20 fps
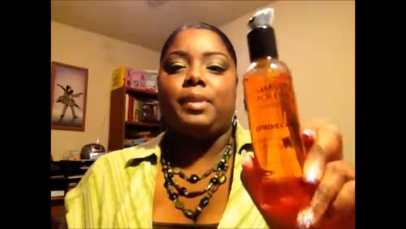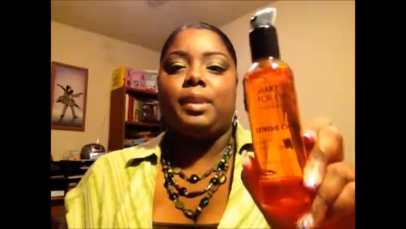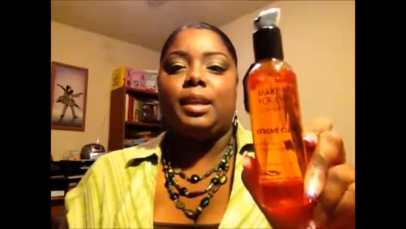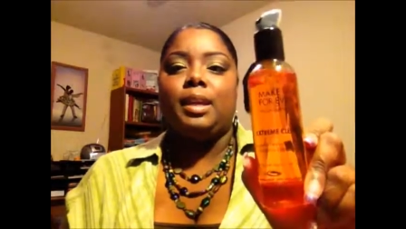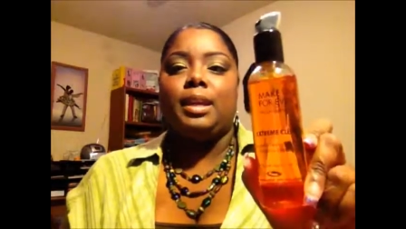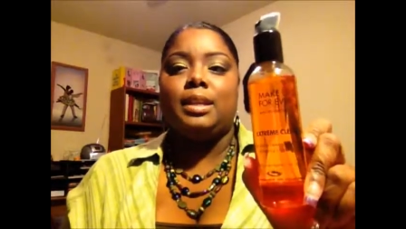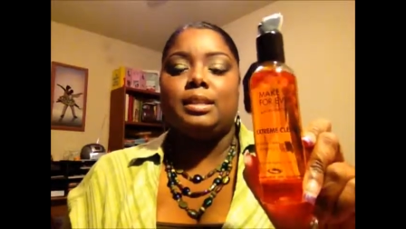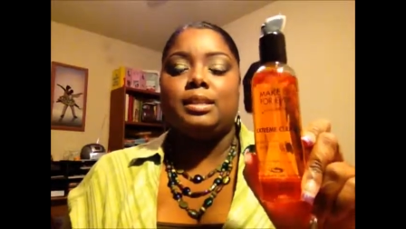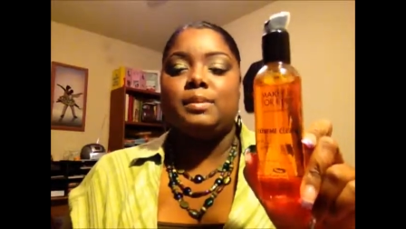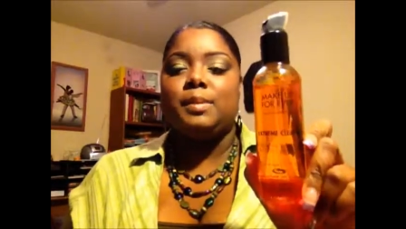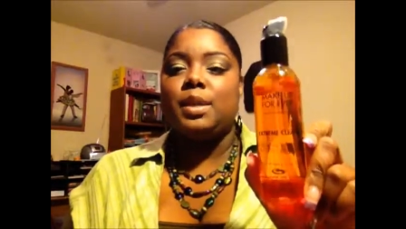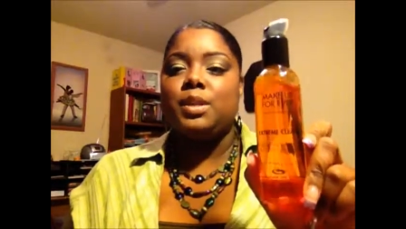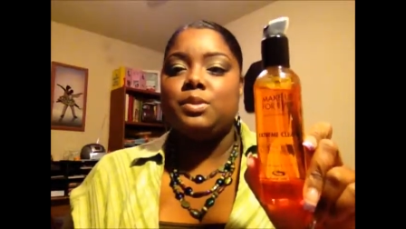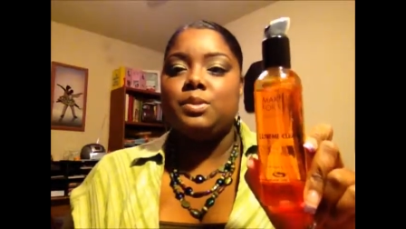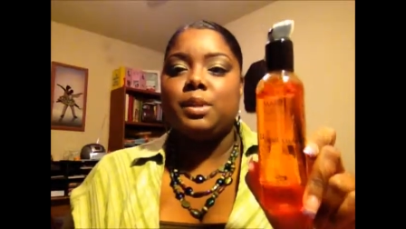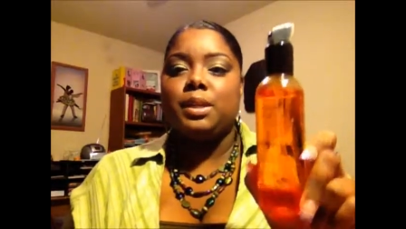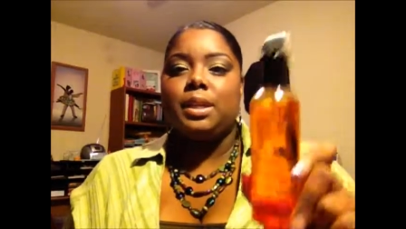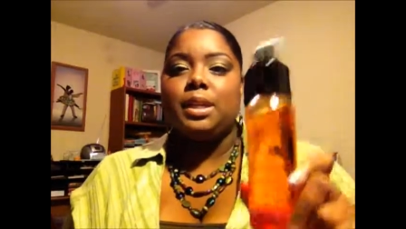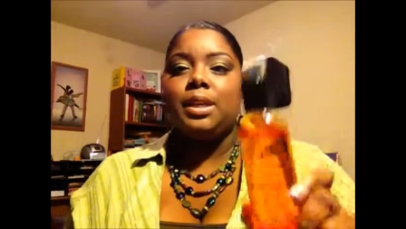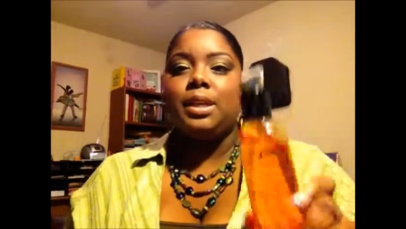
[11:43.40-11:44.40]
It smells
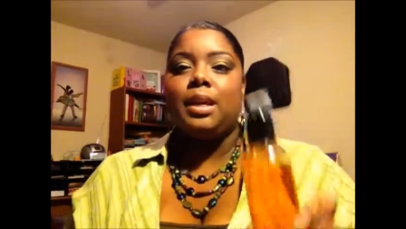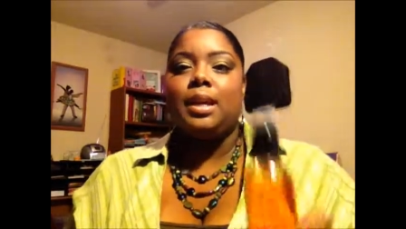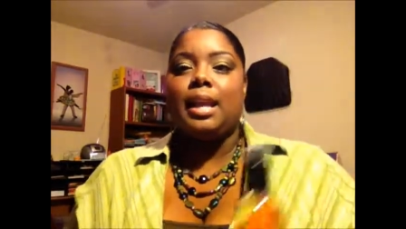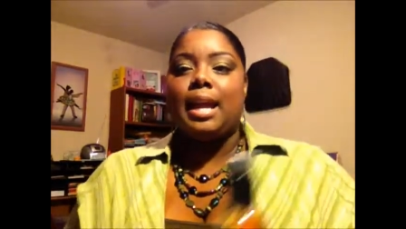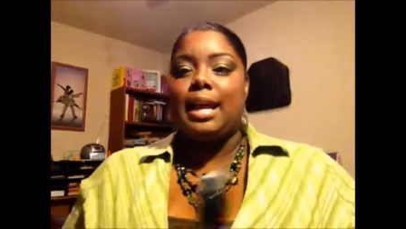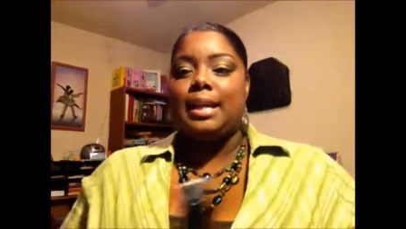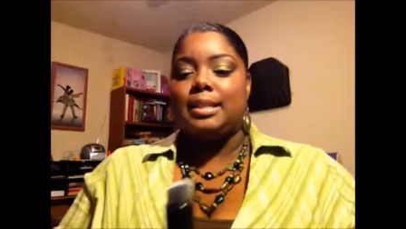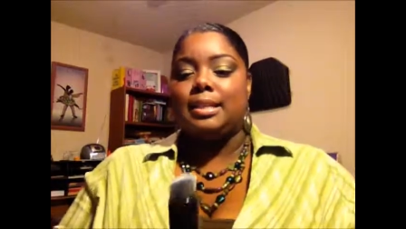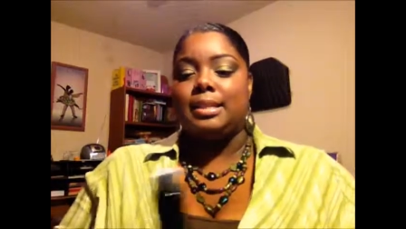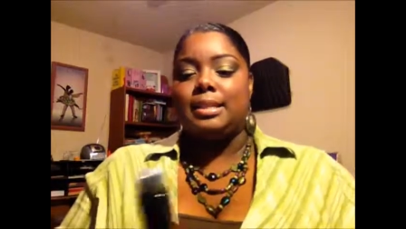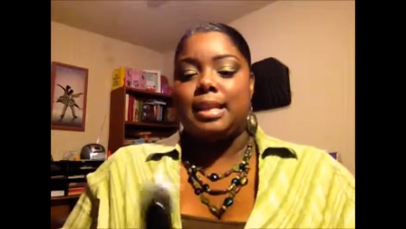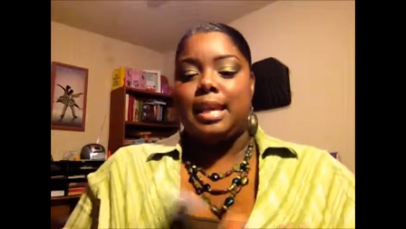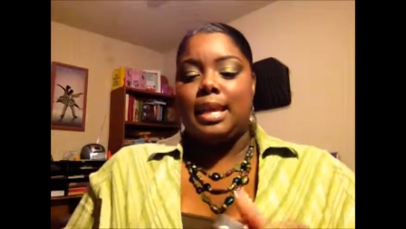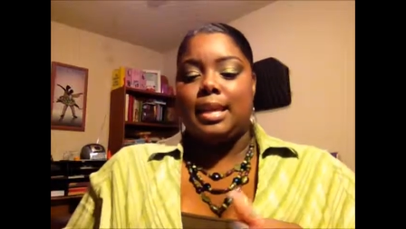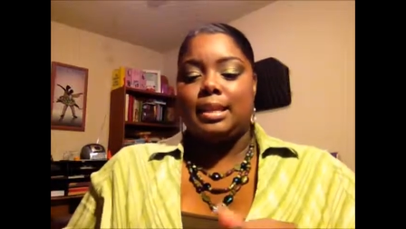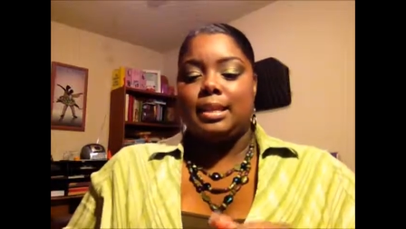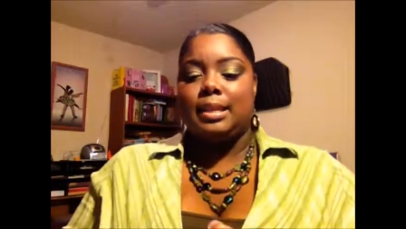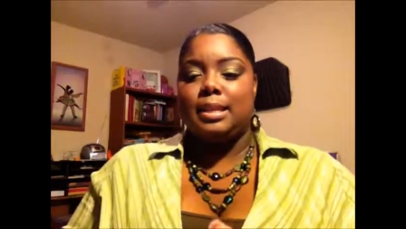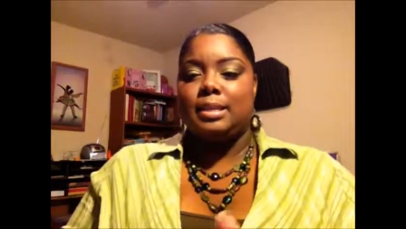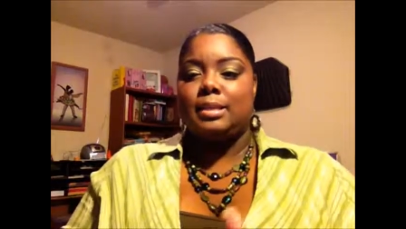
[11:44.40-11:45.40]
really good. I just
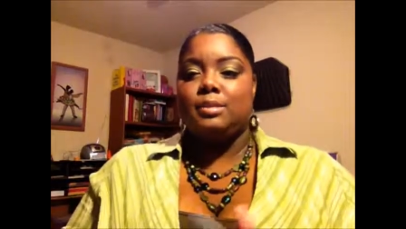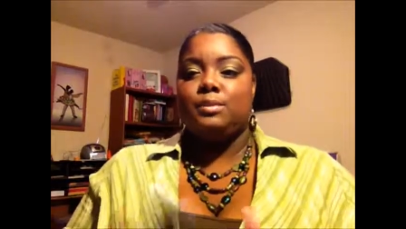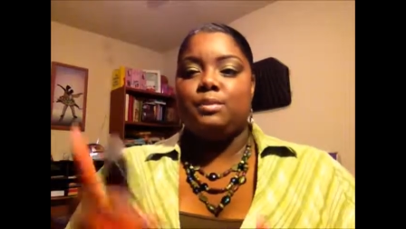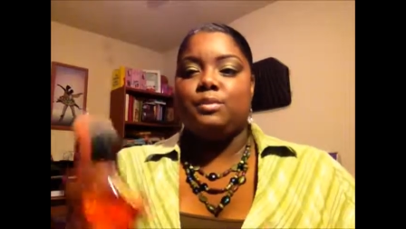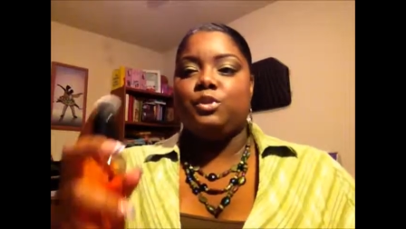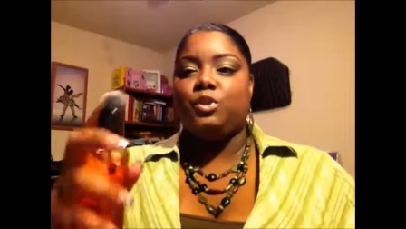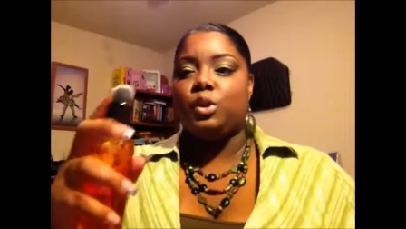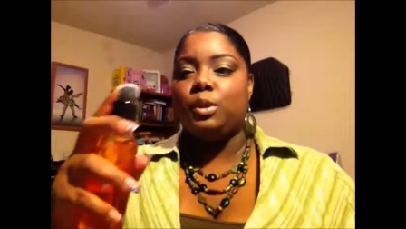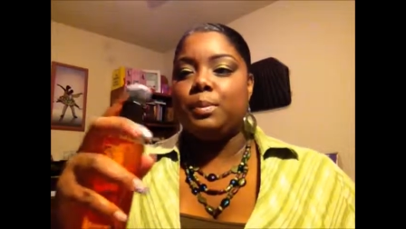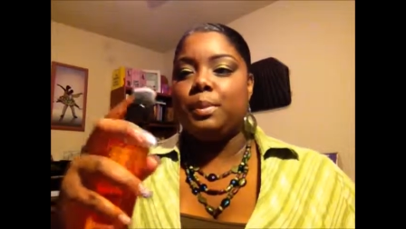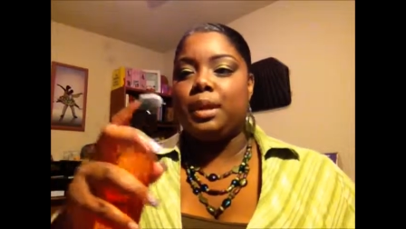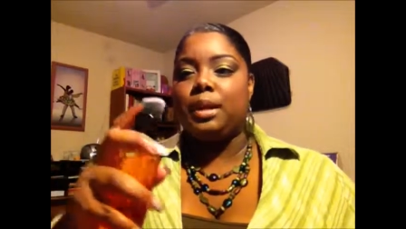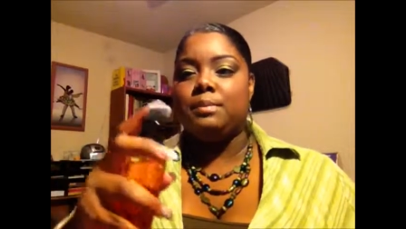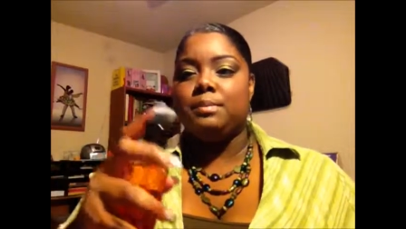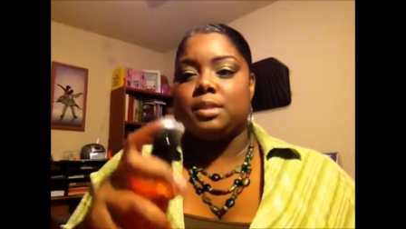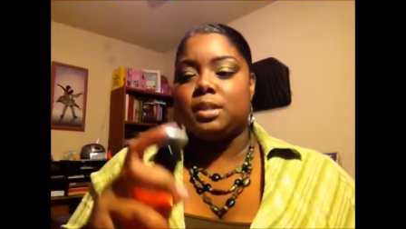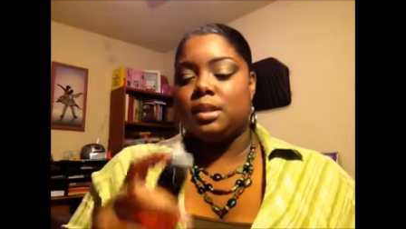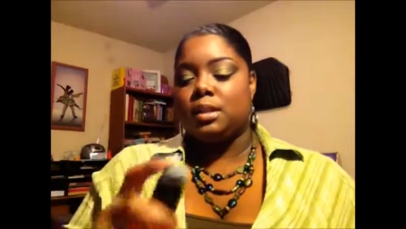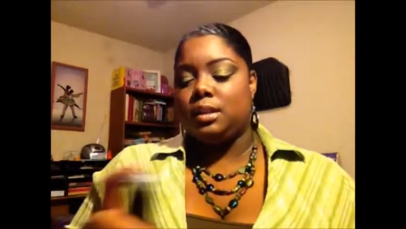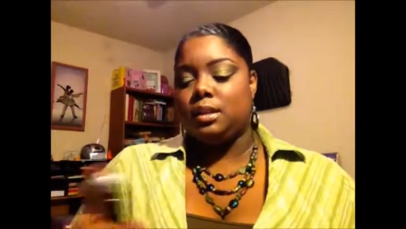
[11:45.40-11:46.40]
take this 4
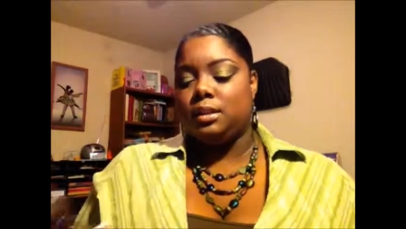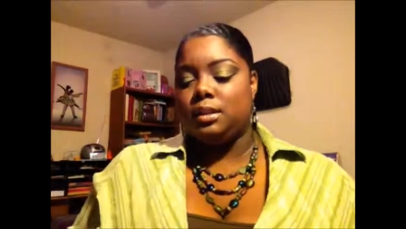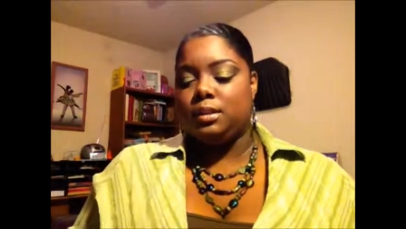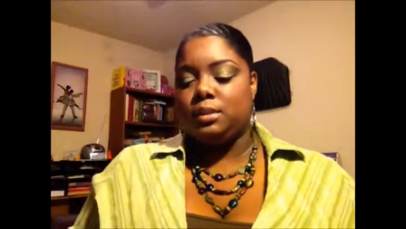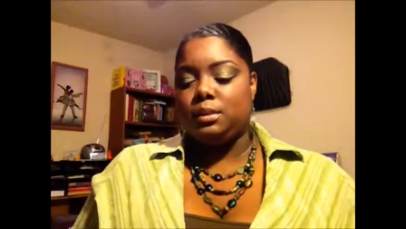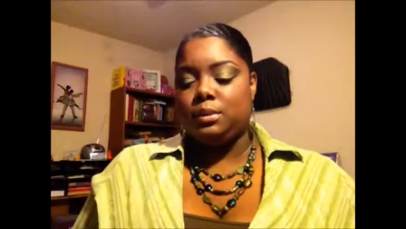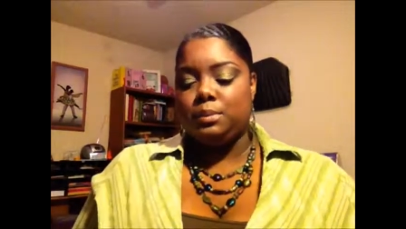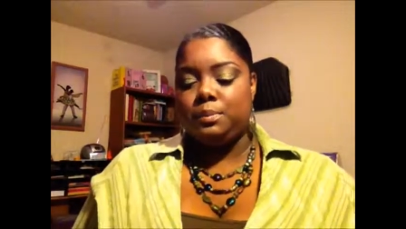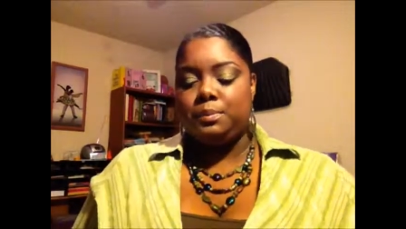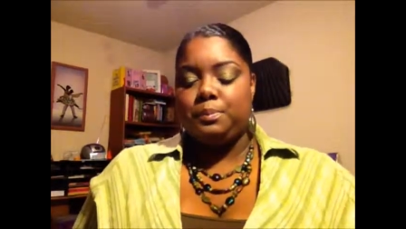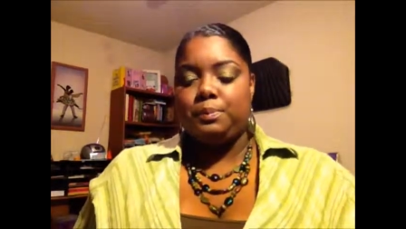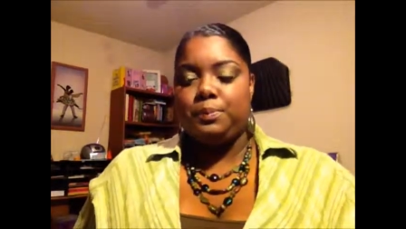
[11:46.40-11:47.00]
pumps on a little